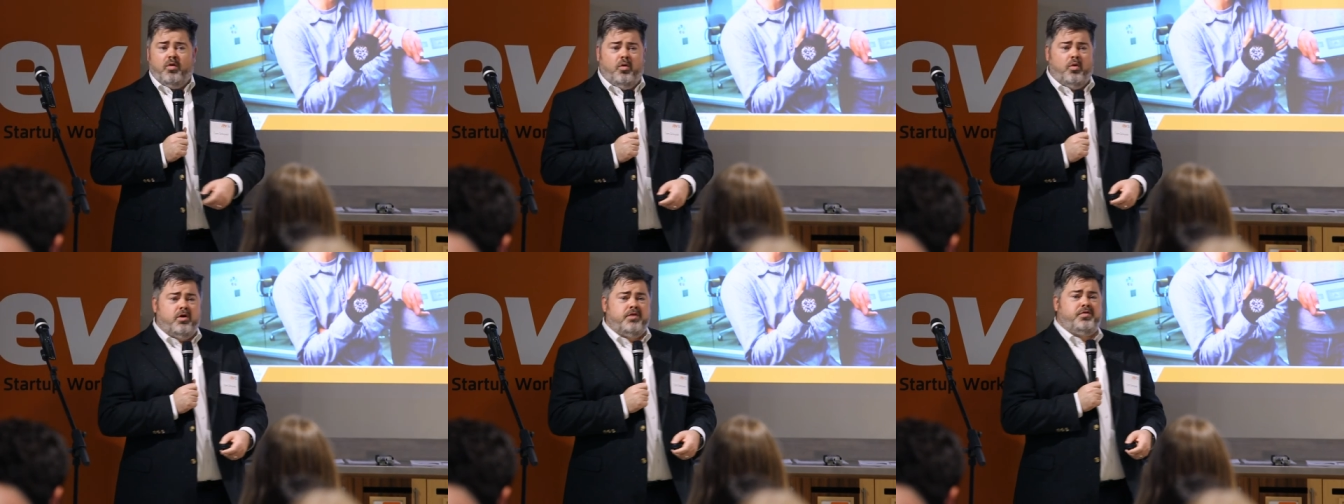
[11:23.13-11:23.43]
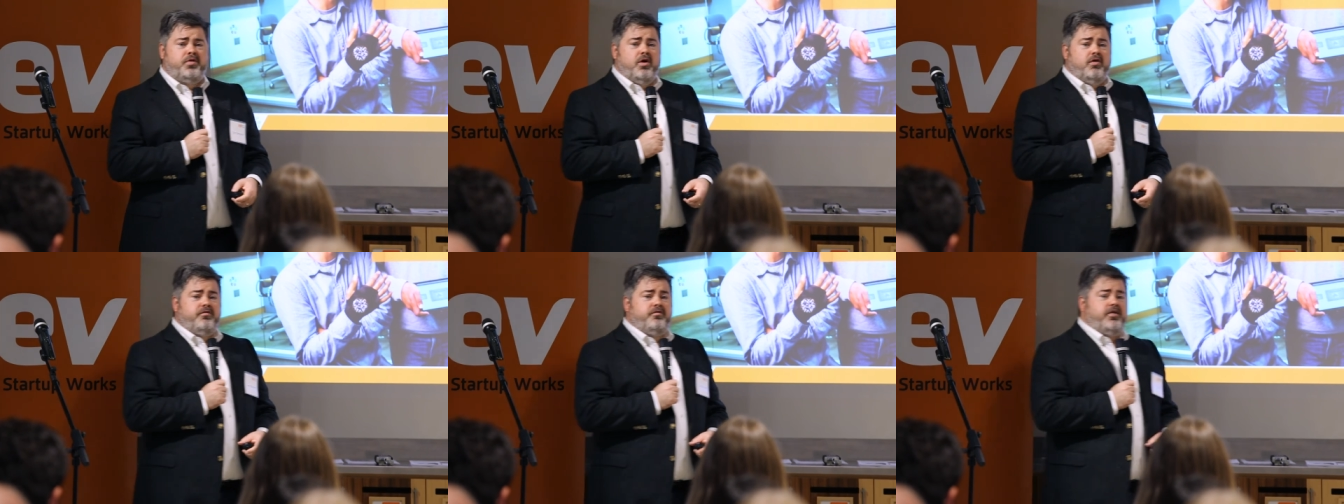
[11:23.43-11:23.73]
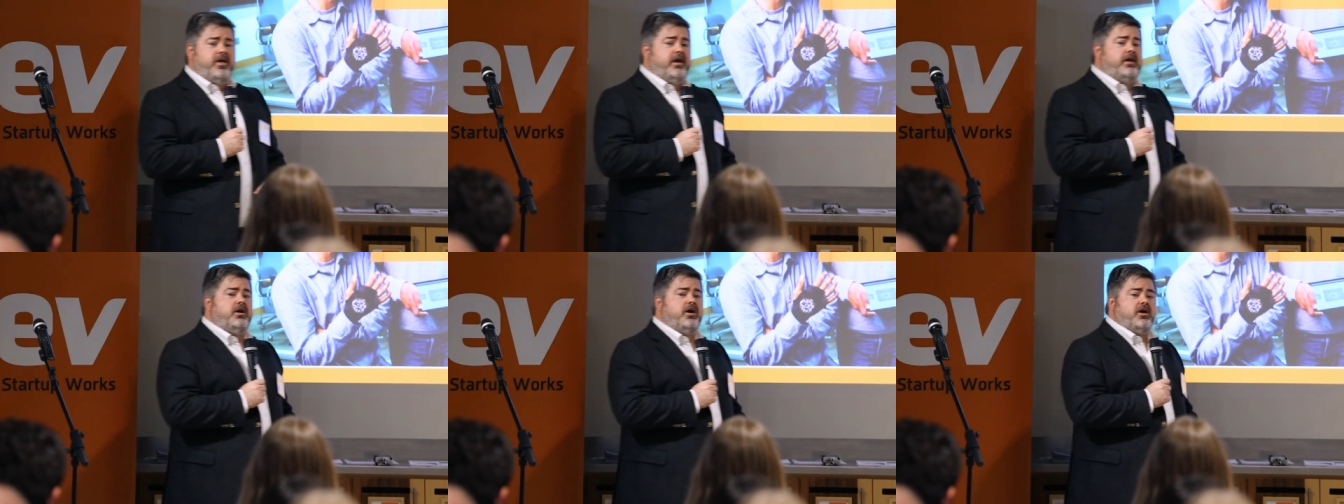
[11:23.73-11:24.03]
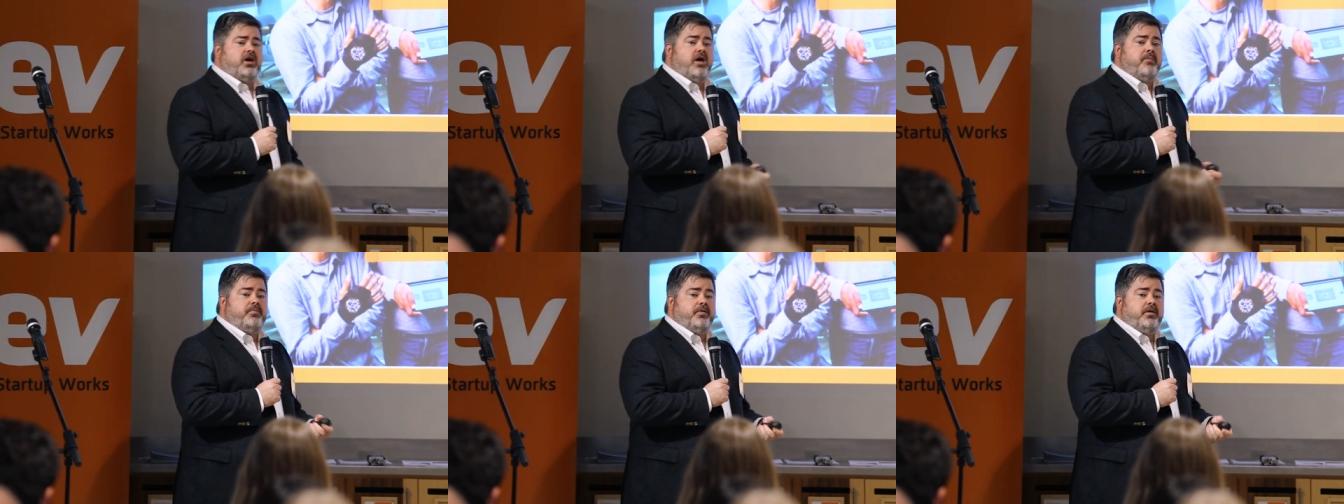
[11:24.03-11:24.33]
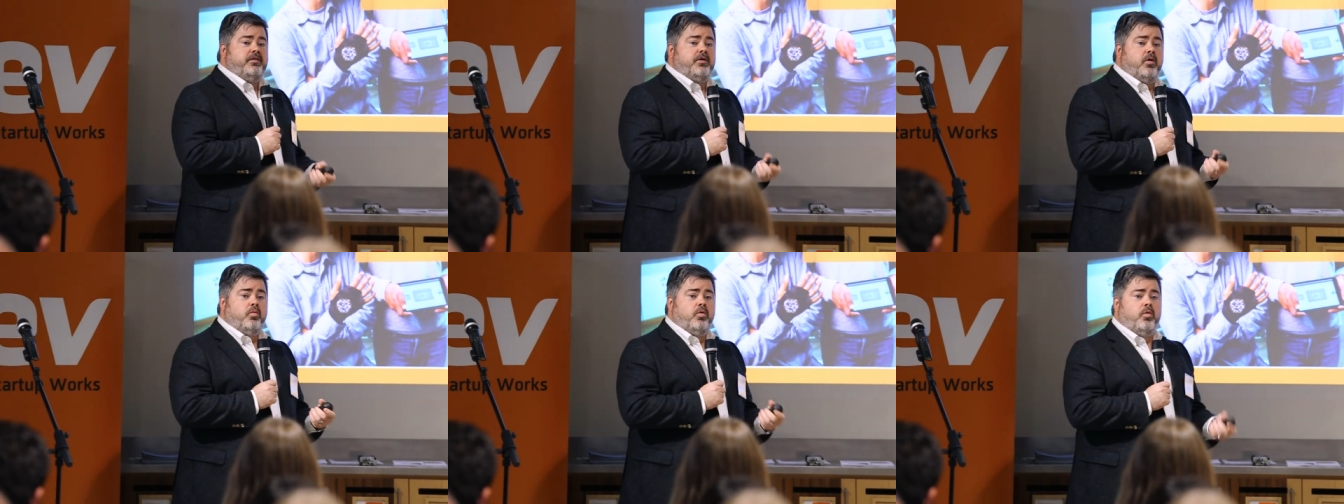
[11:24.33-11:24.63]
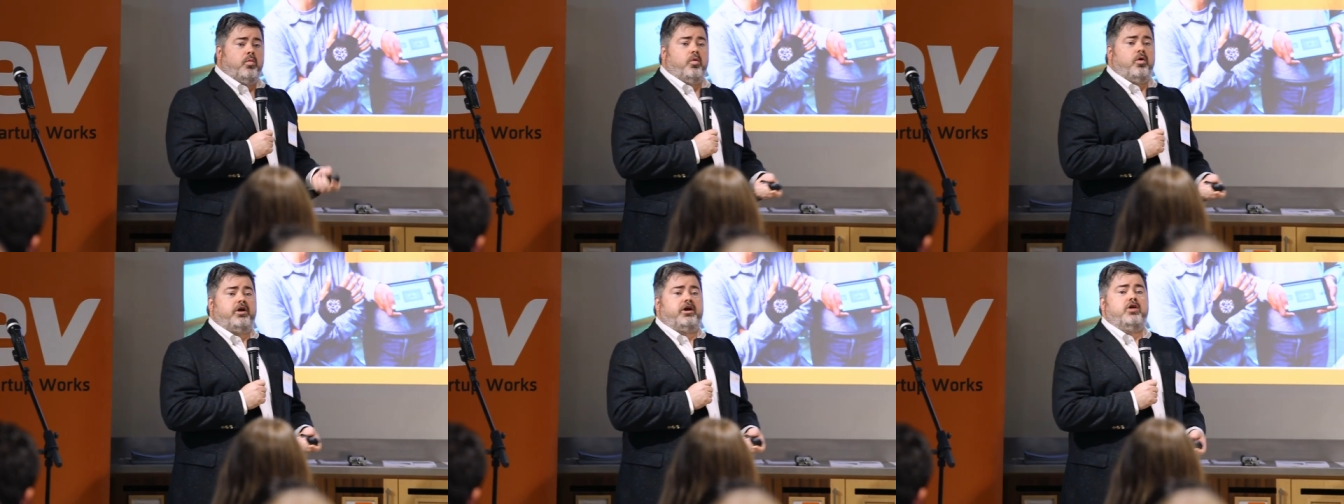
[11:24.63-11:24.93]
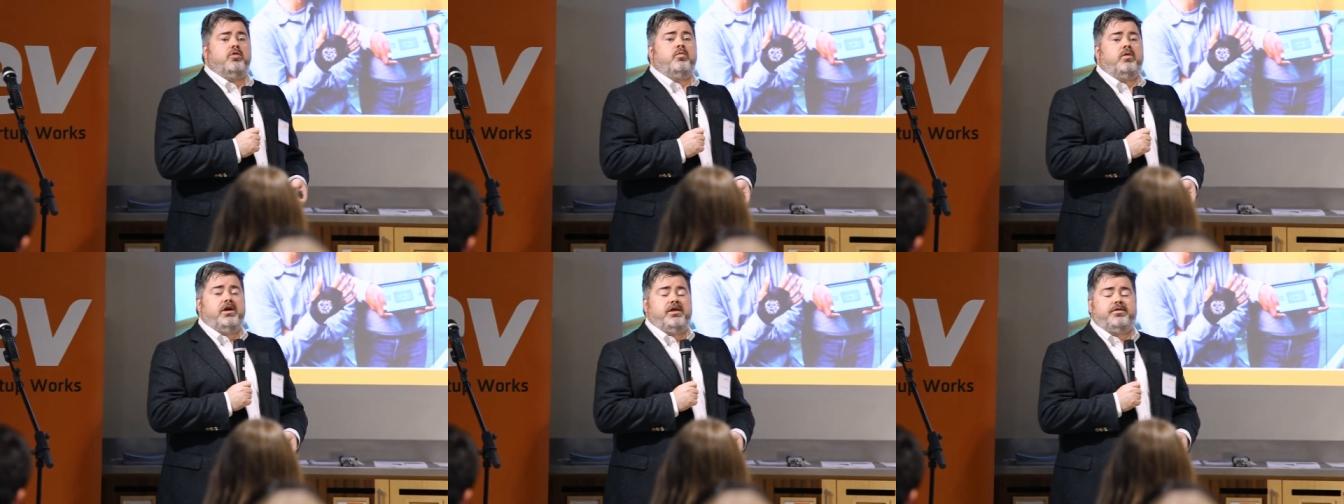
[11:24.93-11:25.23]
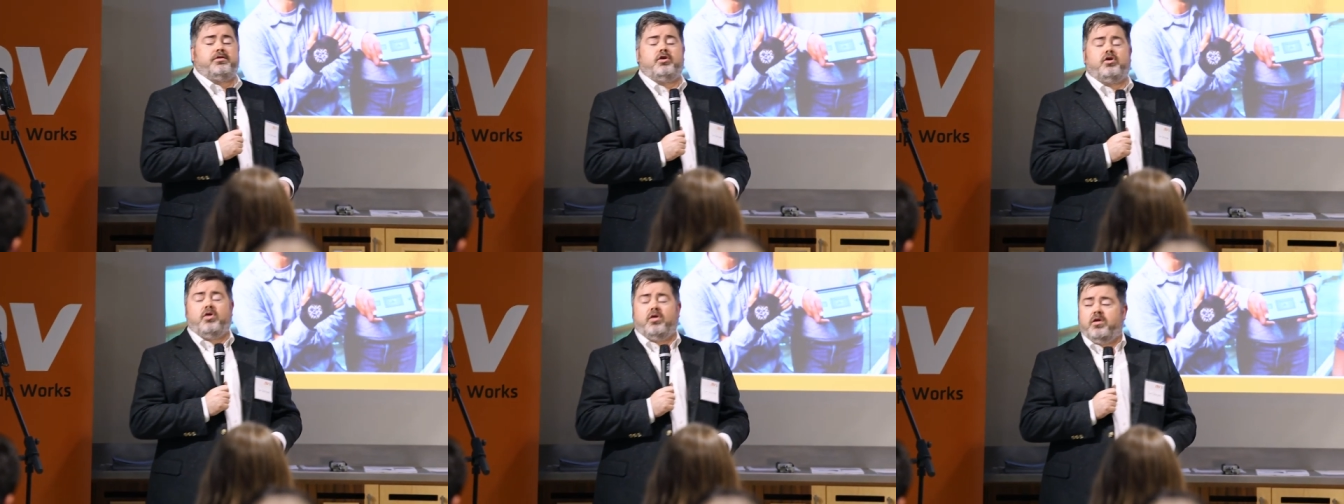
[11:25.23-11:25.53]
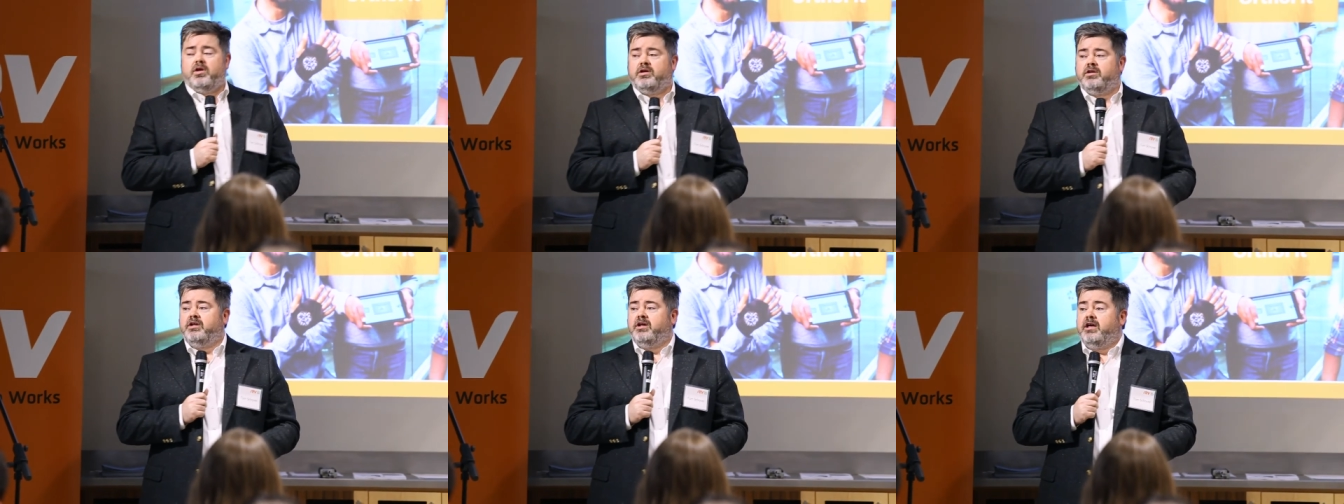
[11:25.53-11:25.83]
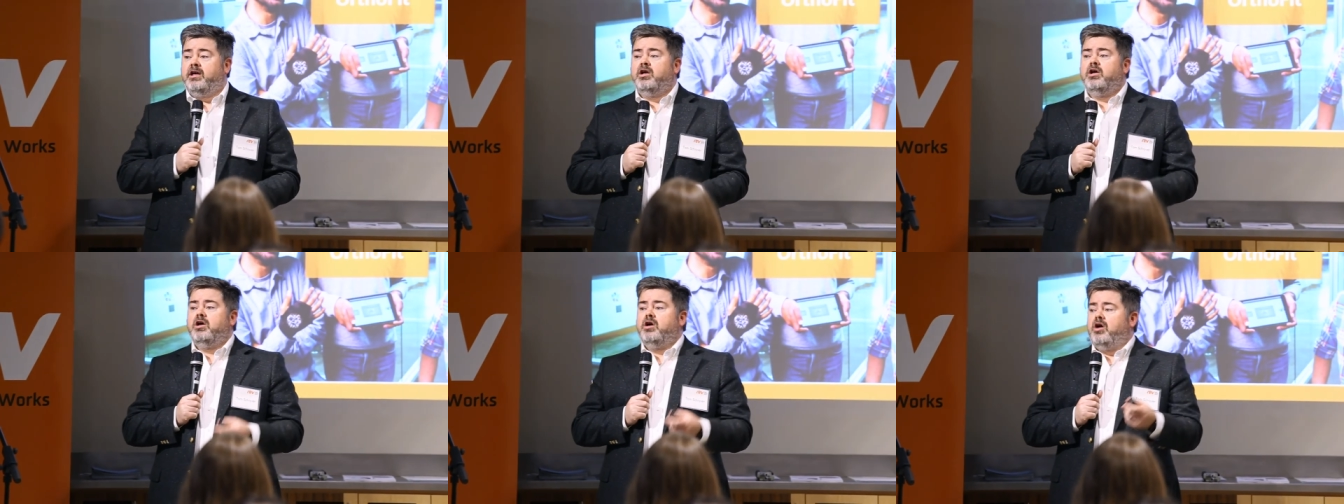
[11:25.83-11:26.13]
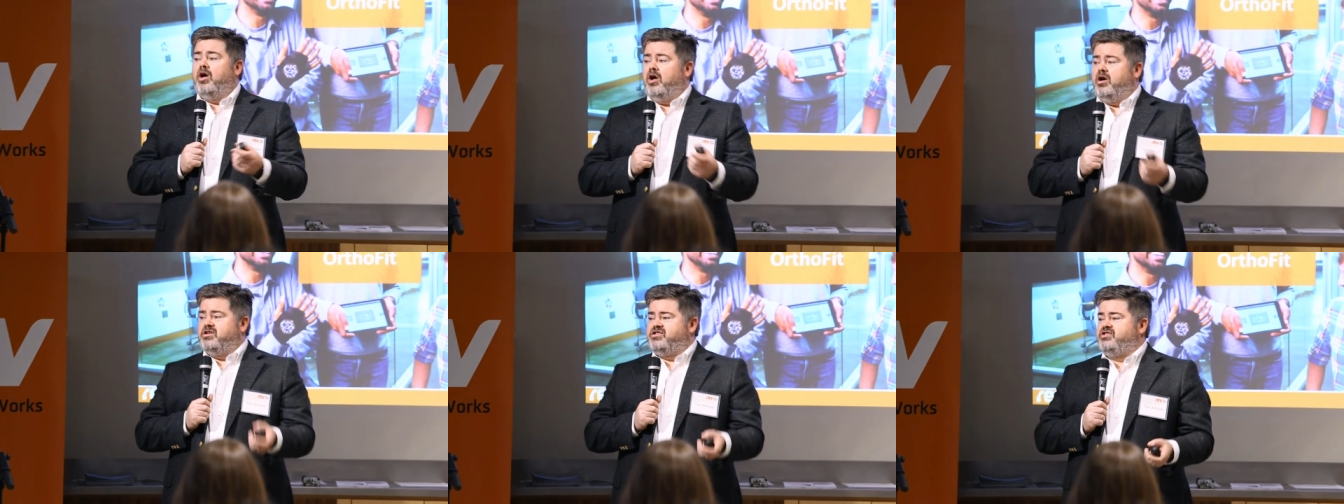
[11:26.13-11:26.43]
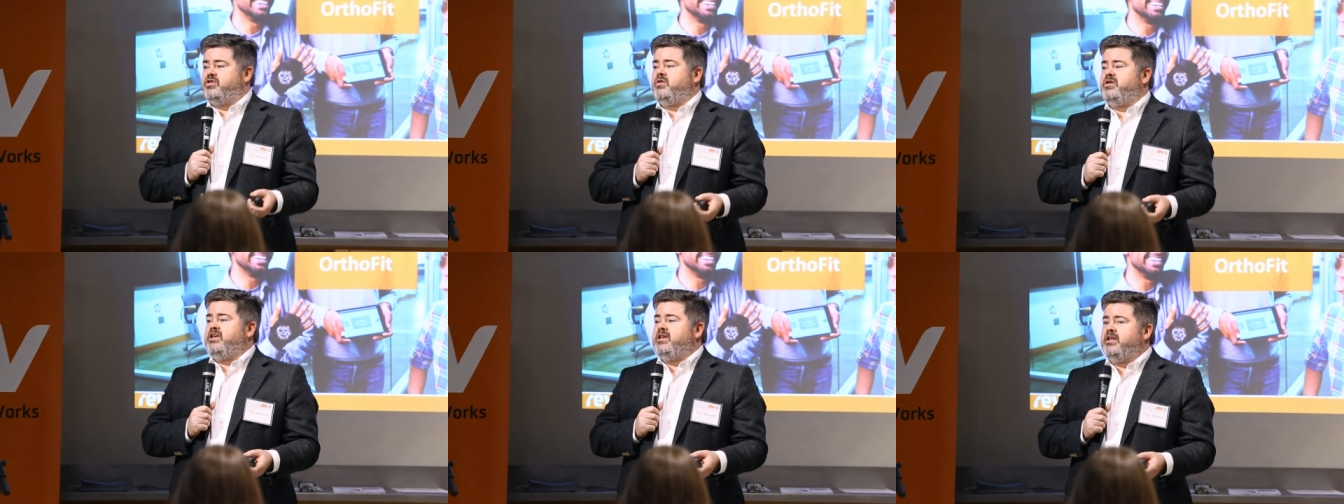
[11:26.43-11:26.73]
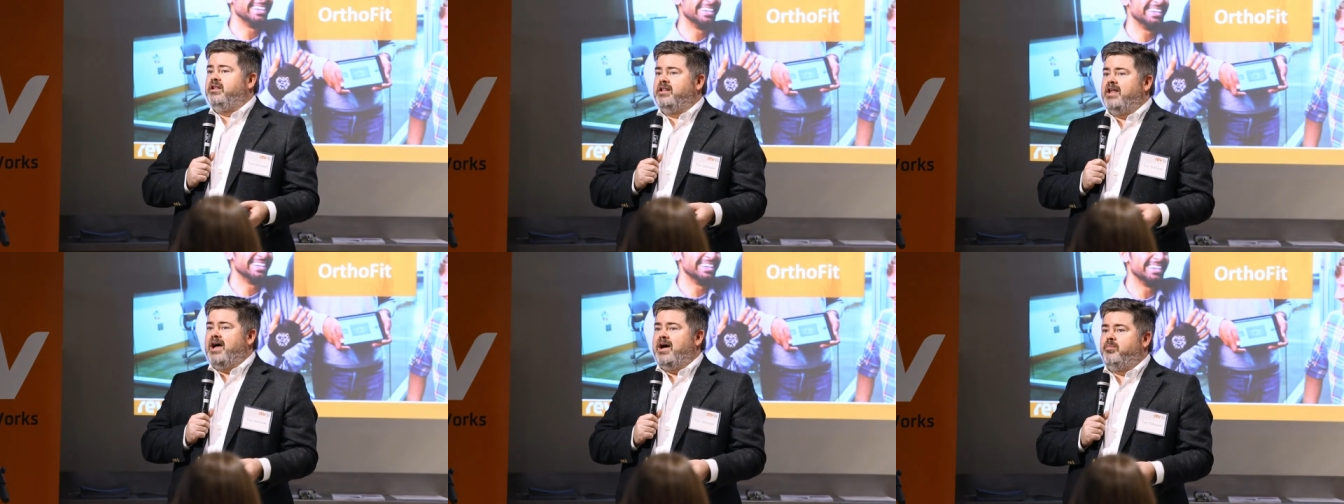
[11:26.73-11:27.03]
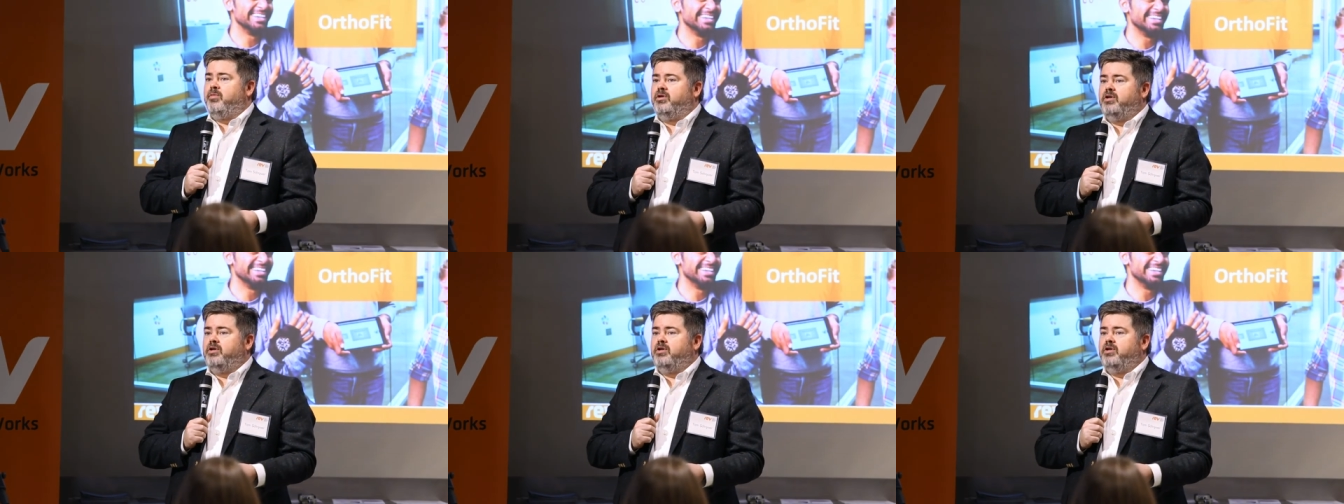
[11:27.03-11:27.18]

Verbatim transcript: OrthoFit, a company that we're working with currently, also an ELAB